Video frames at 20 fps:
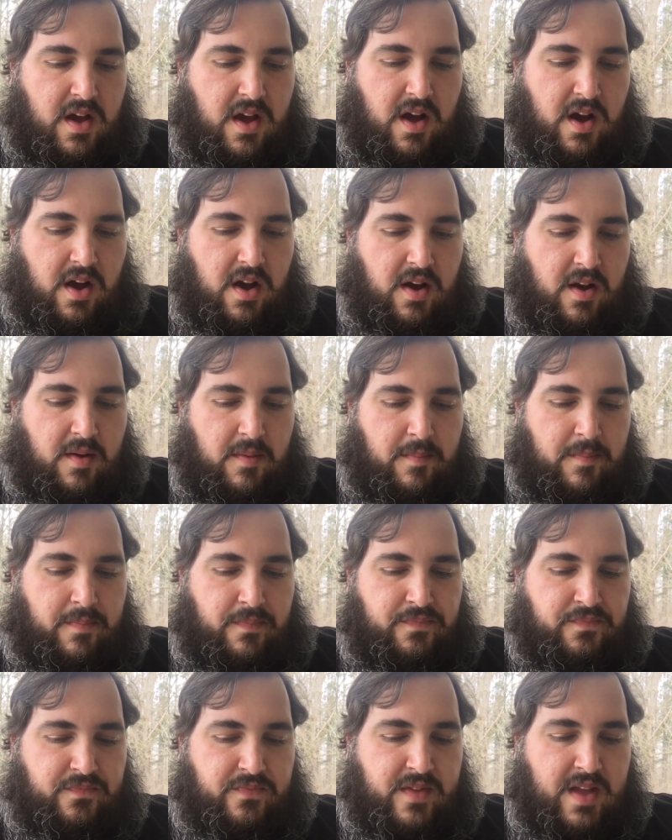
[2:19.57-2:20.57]

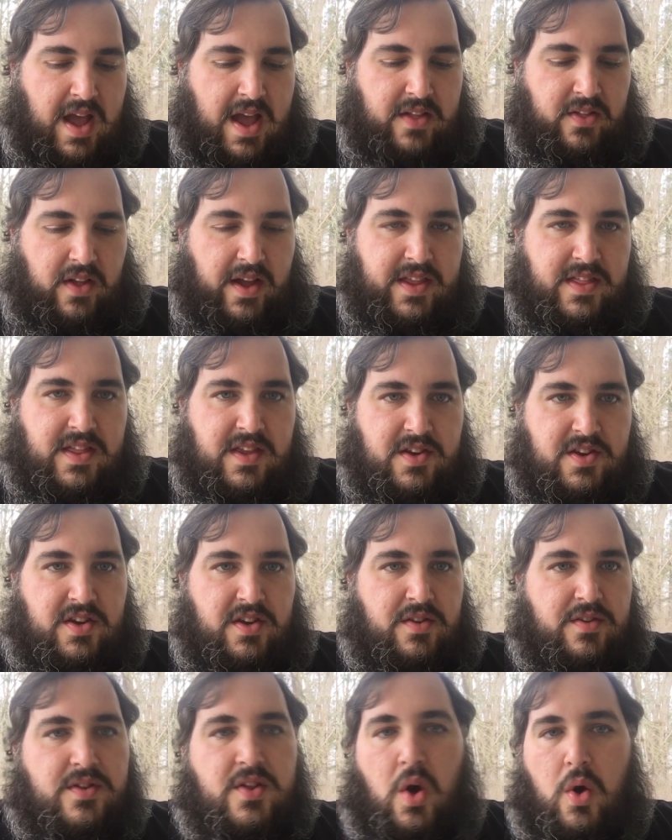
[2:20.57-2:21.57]
I like that she
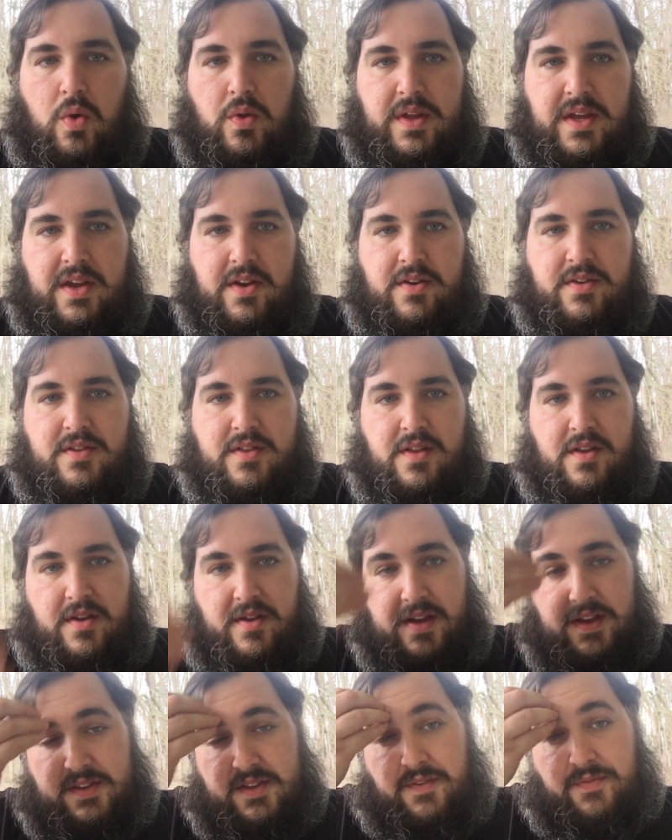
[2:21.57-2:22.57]
used the holy year as
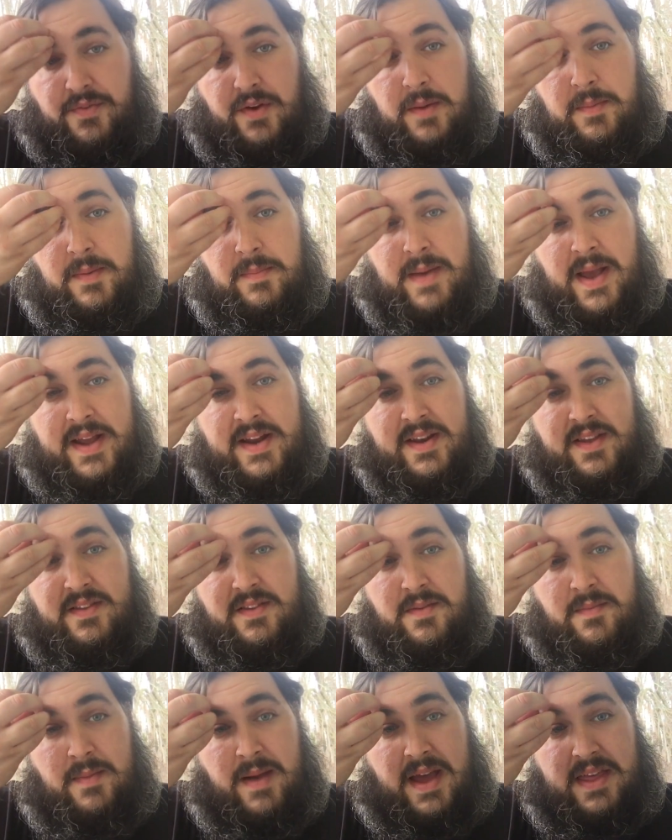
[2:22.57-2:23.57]
the framing
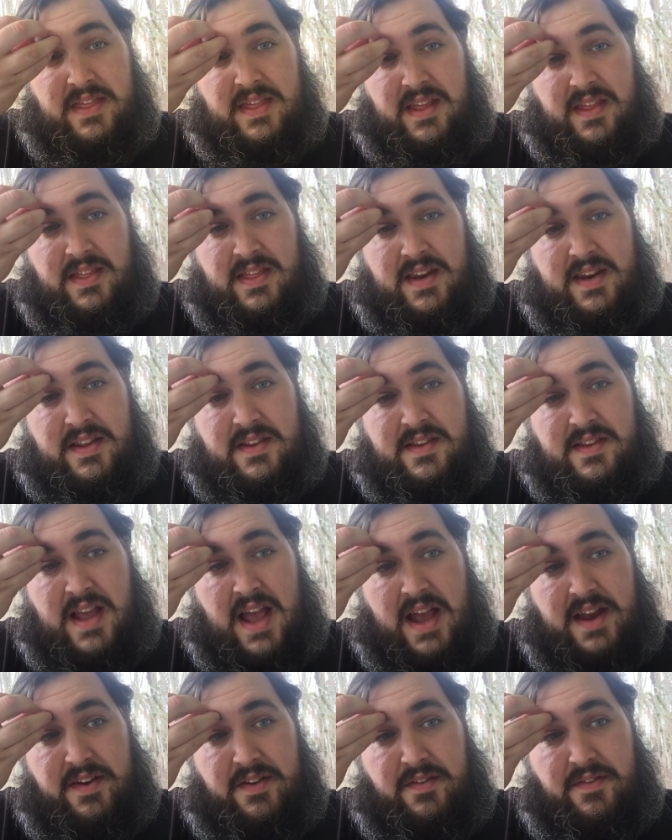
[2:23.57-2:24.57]
mechanism. I think that it's
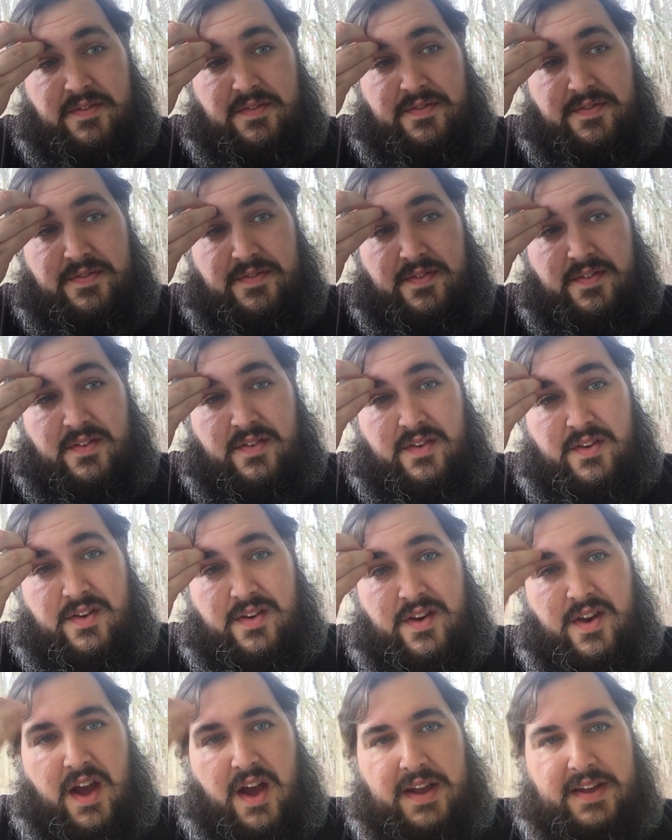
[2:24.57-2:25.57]
kind of
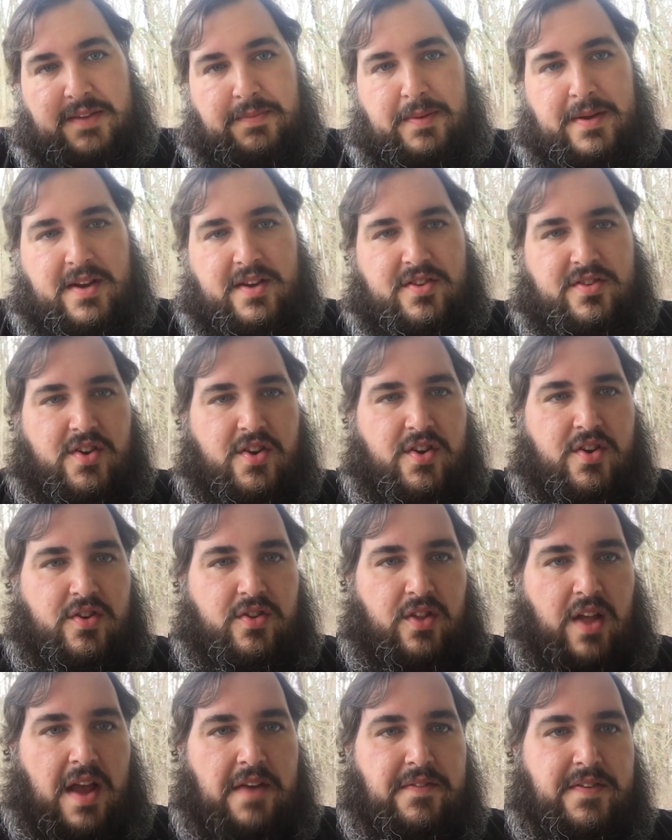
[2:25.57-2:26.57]
nice because her
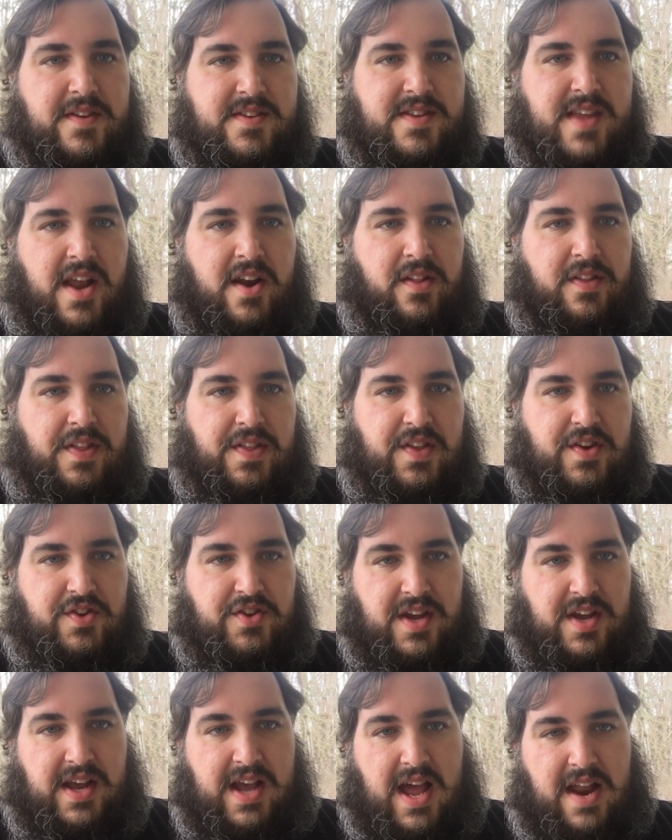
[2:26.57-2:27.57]
life is settled, and then
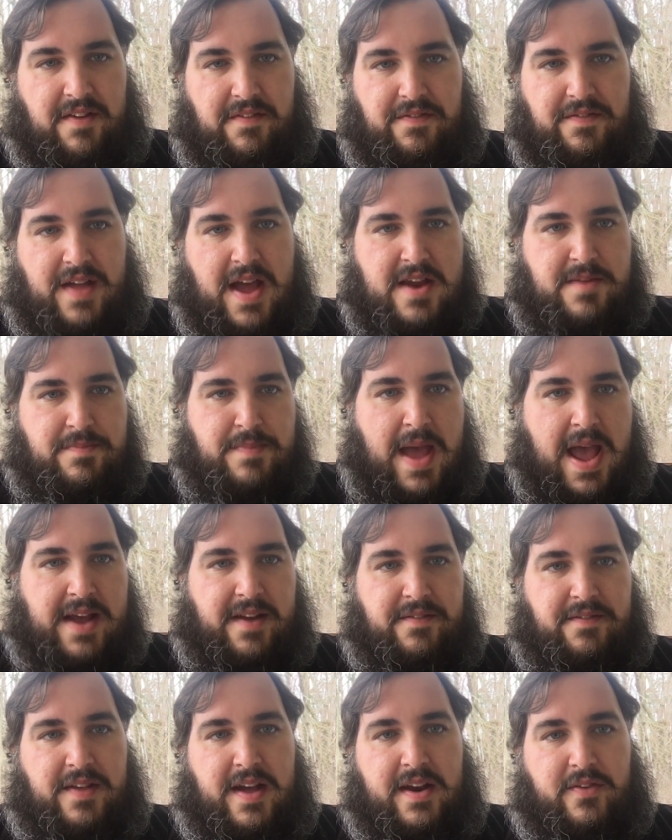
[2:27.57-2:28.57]
she can kind of flash back
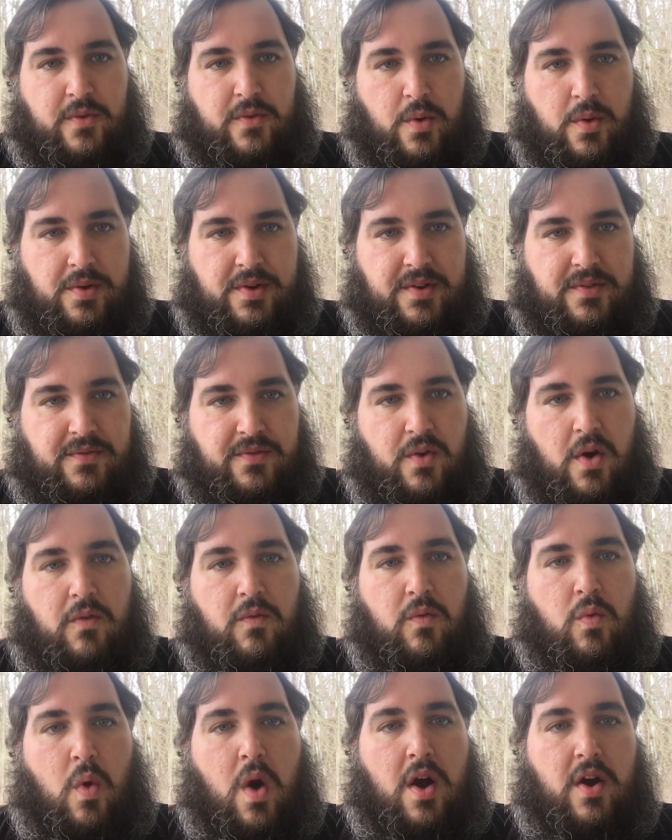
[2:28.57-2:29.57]
and flash forward
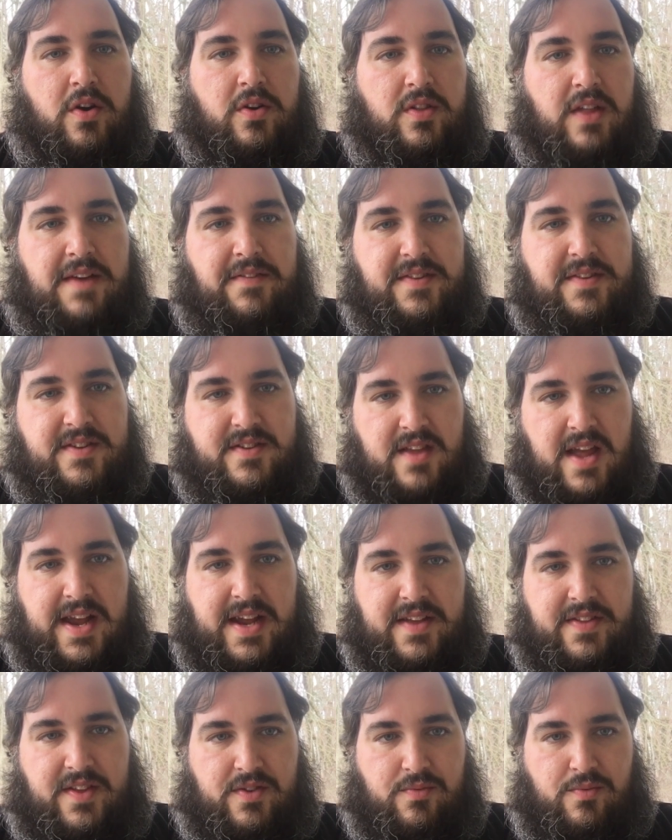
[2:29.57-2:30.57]
of what her life is like
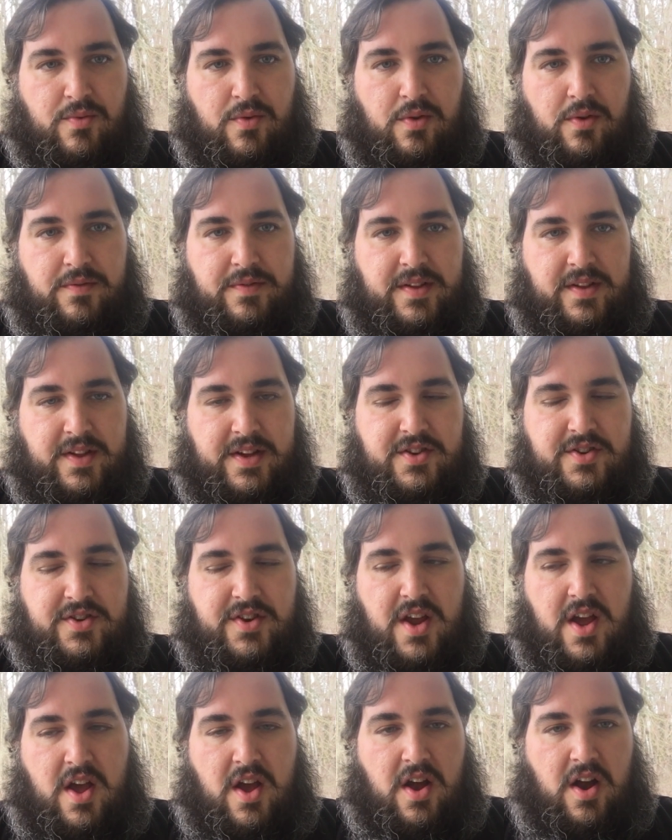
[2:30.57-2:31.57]
in this rural village.
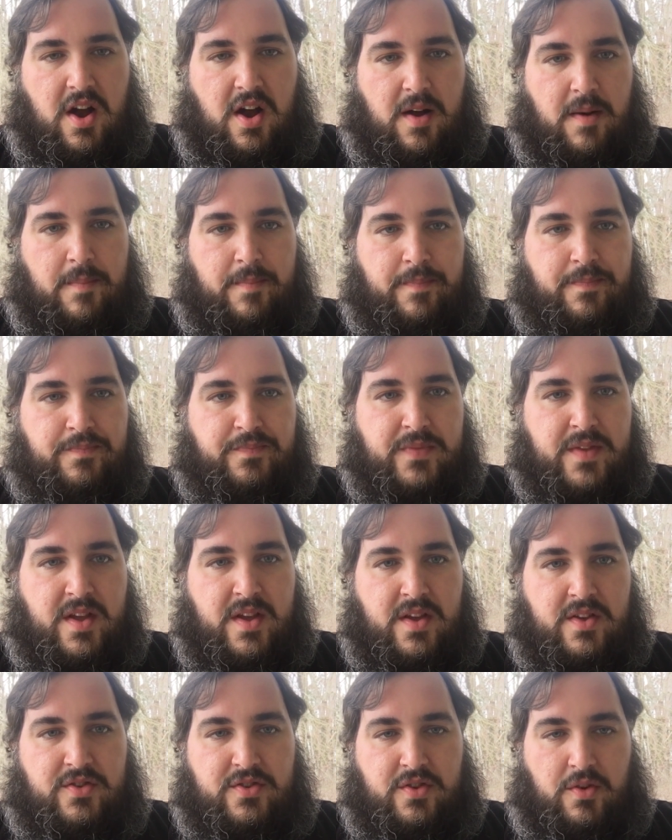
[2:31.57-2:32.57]

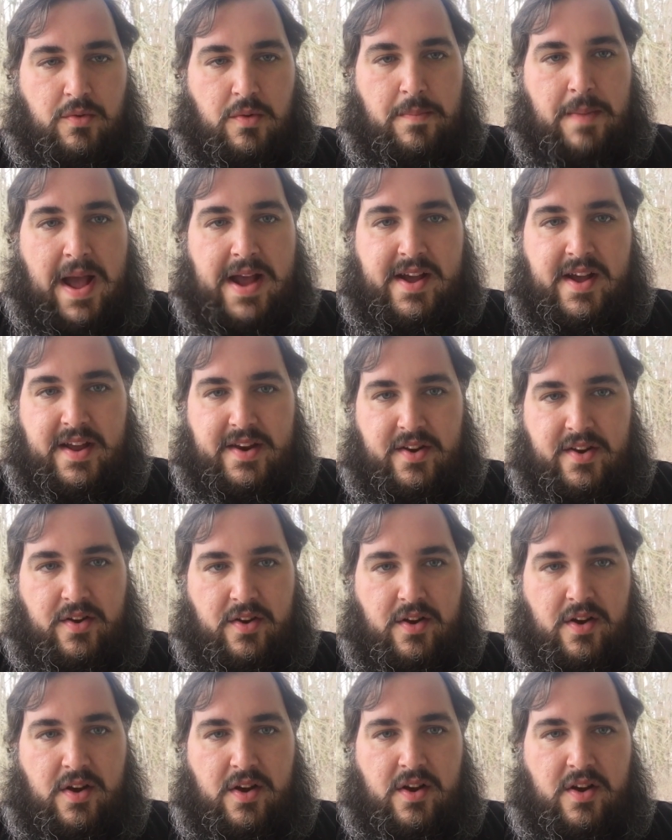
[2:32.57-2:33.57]
So Rebekah and
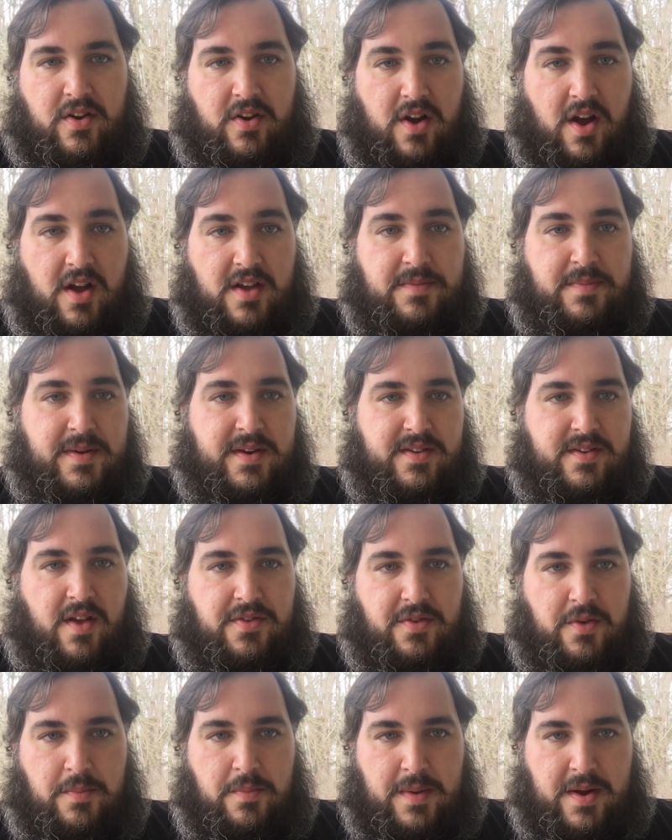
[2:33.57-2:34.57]
her husband is
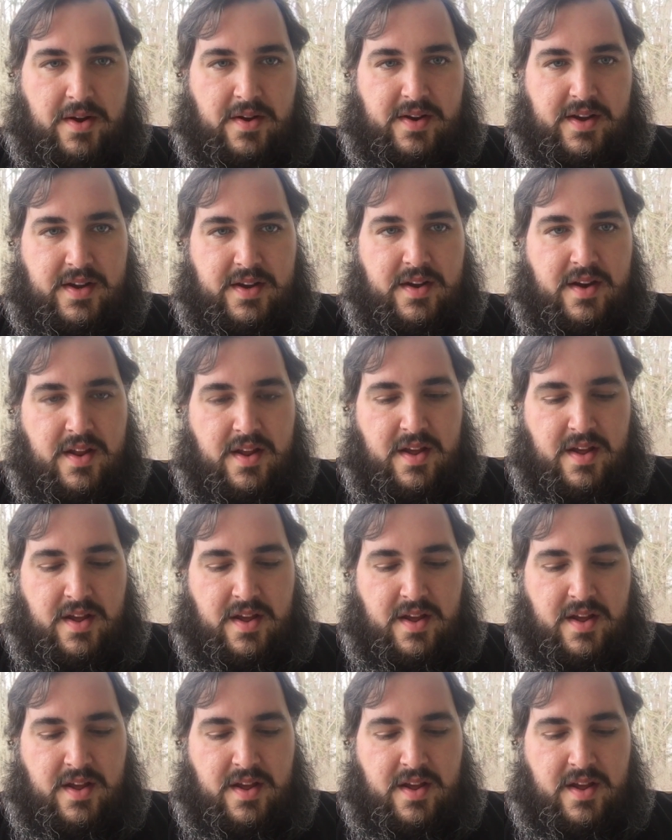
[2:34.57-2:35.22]
also American.